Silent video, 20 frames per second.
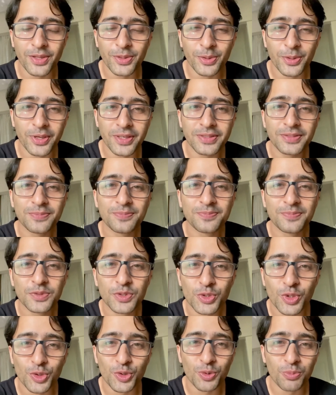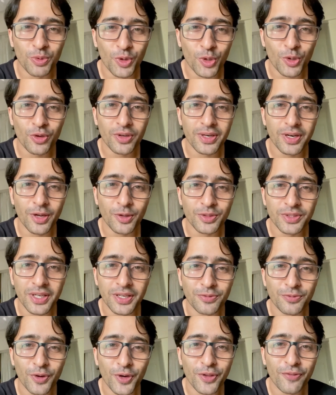to Dev in Kuch Rang Pyar Ke
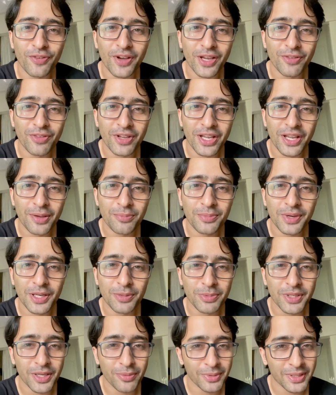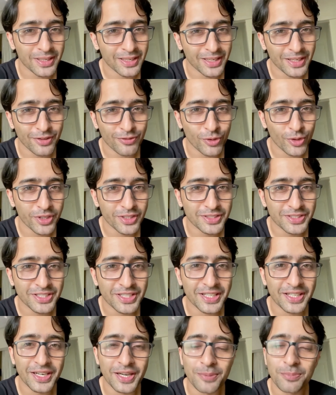Aise Bhi 3 successfully, and the
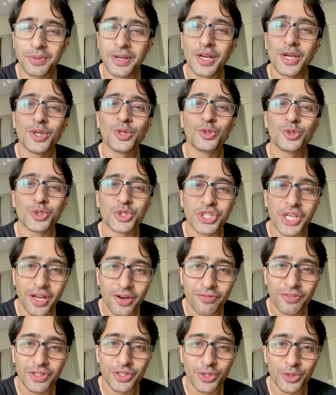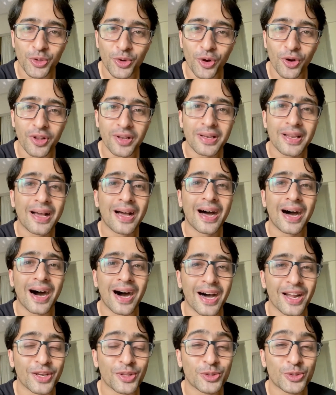makers are confident that he will
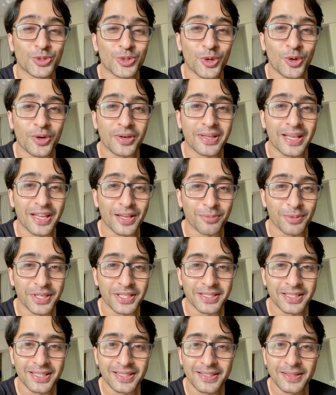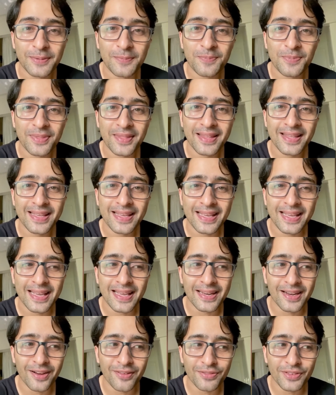also win the hearts of the viewers with
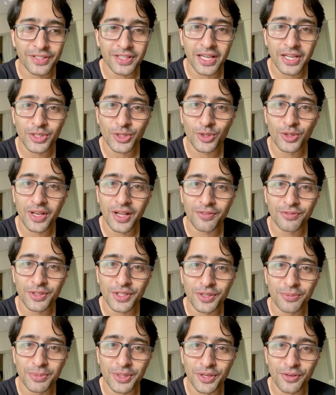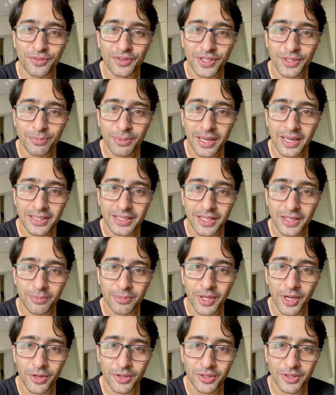his portrayal of Manav and
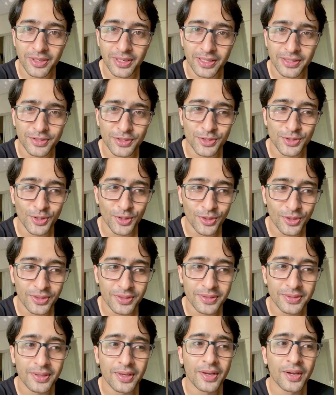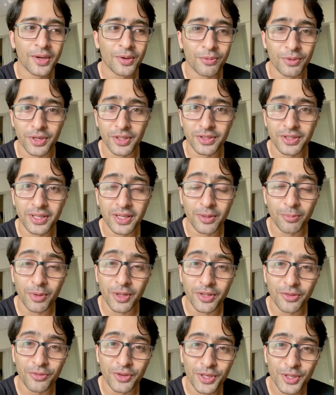Pavitra Rishta 2.0.
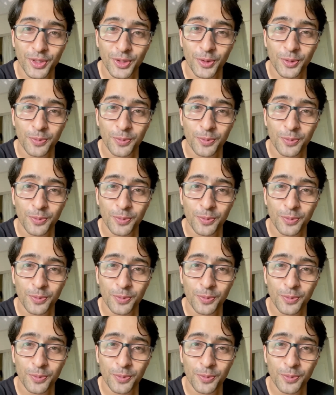News